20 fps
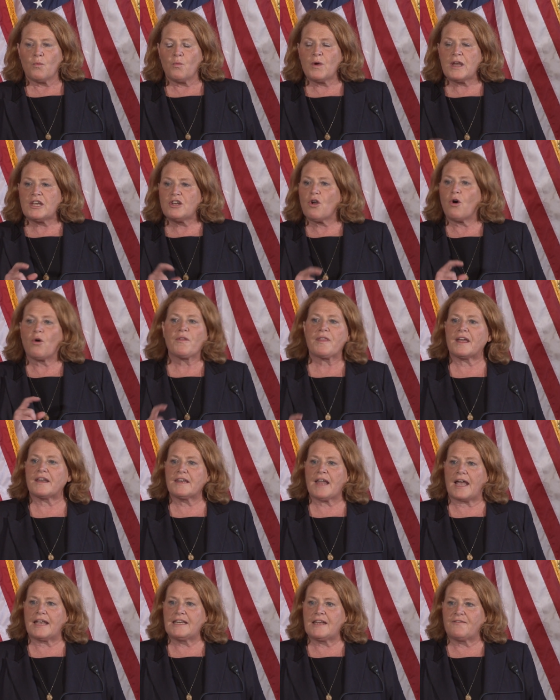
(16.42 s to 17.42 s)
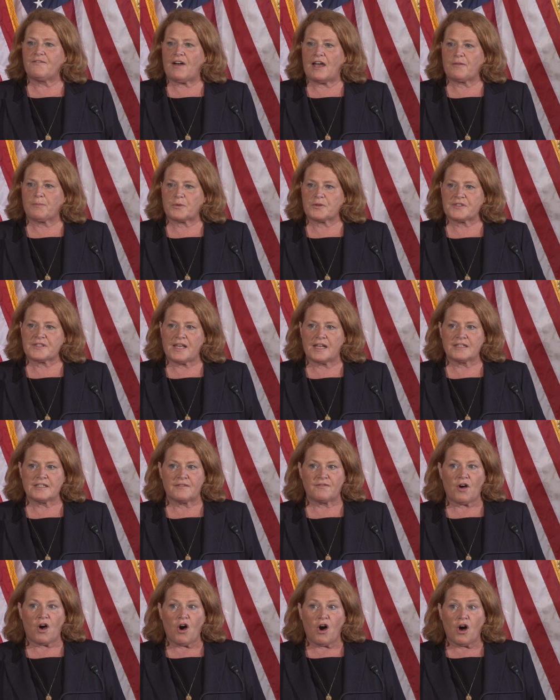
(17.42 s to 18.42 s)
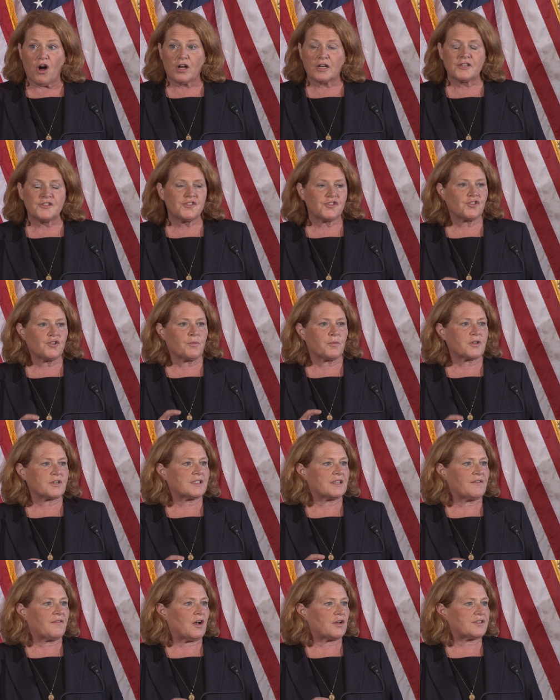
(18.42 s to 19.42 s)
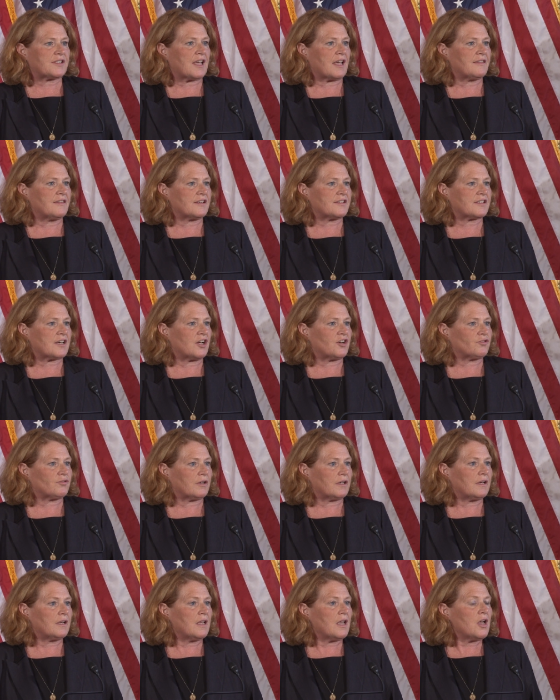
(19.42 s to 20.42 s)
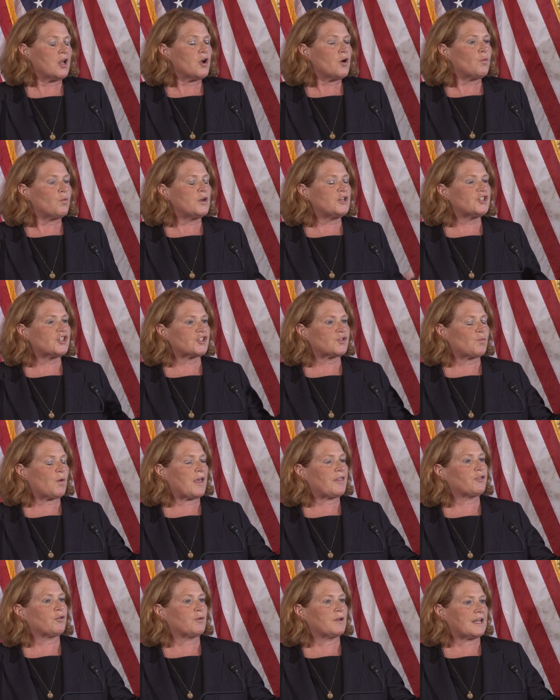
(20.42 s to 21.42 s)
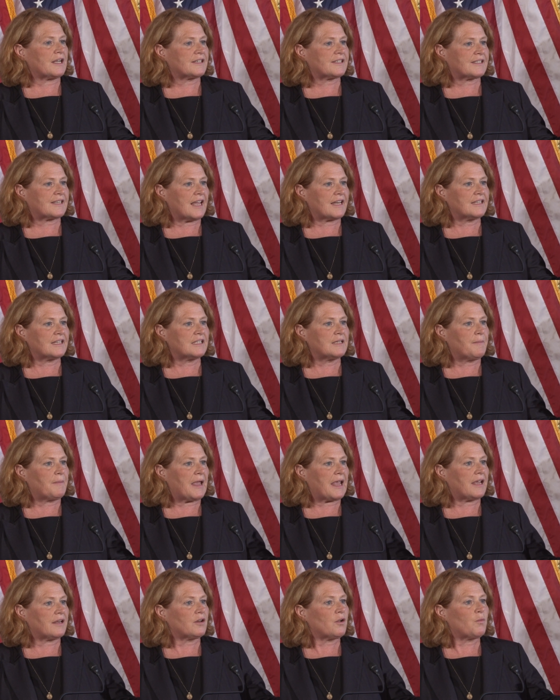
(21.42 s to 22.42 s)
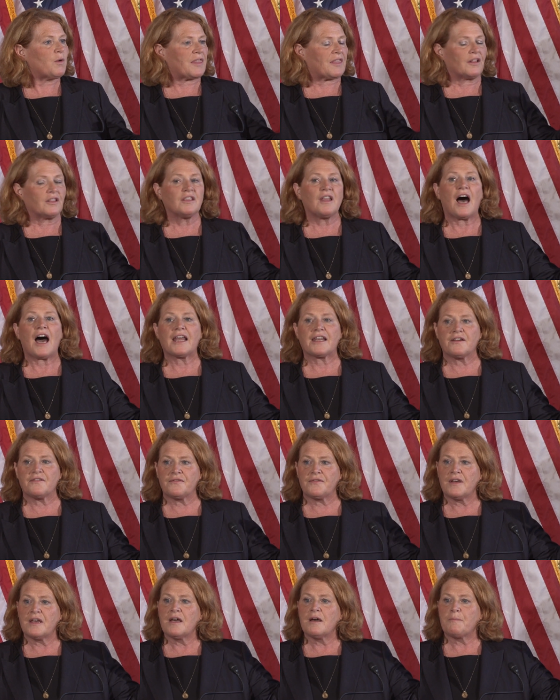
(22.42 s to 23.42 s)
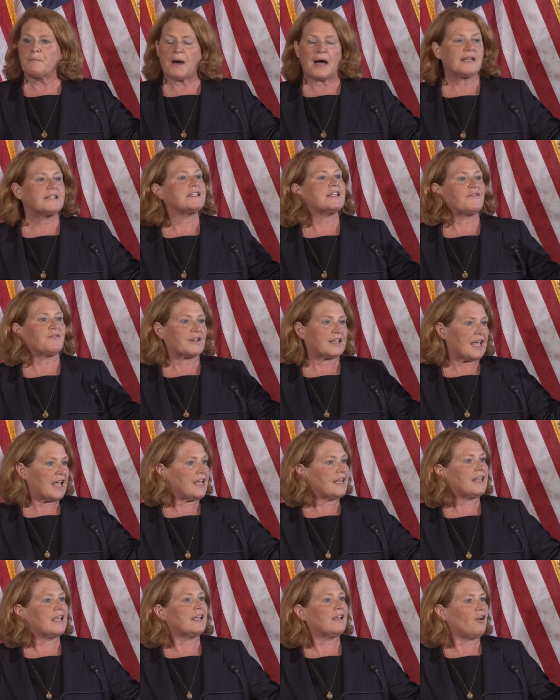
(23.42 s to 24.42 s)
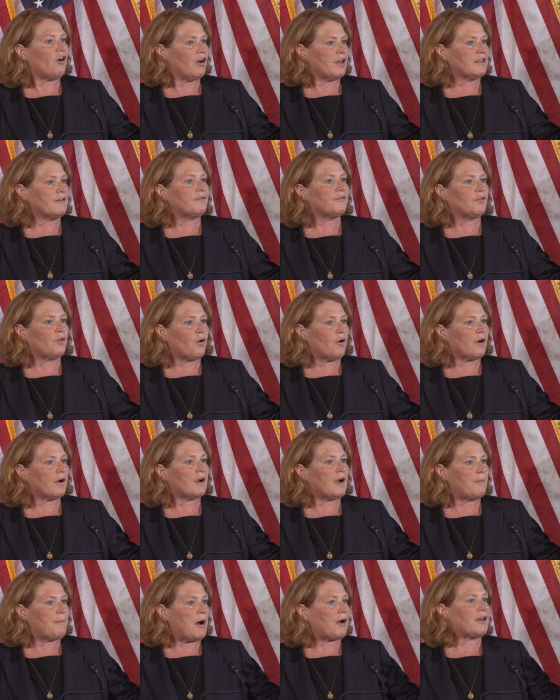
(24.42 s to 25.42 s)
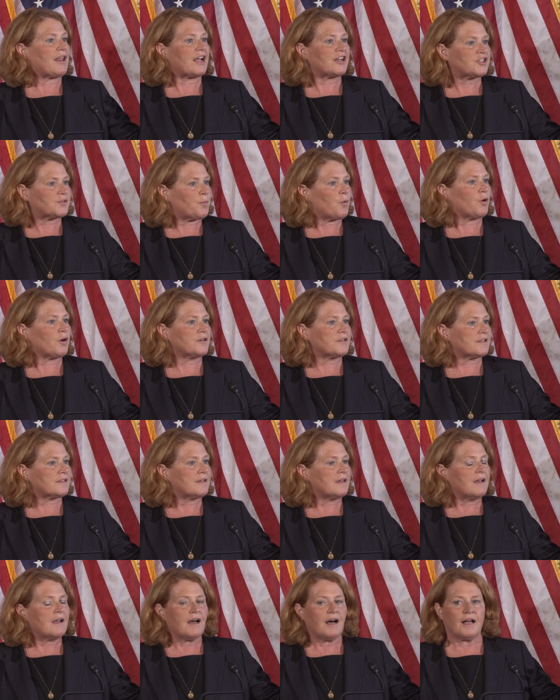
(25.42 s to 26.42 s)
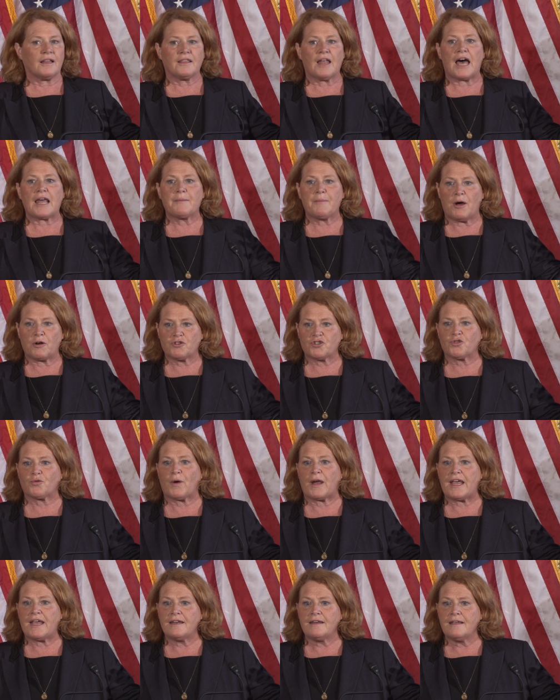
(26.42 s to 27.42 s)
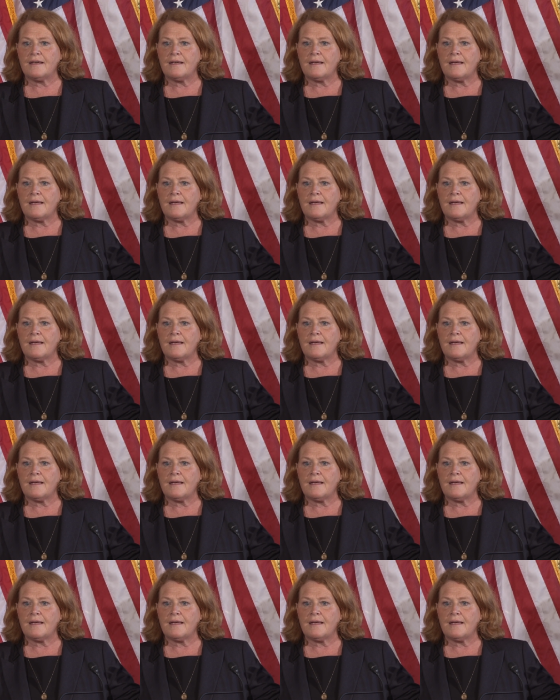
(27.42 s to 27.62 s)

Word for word: we know that 95% of all consumers live outside this country. We just went through an extended debate with a lot of pontificating on the floor about exports, a lot about trade,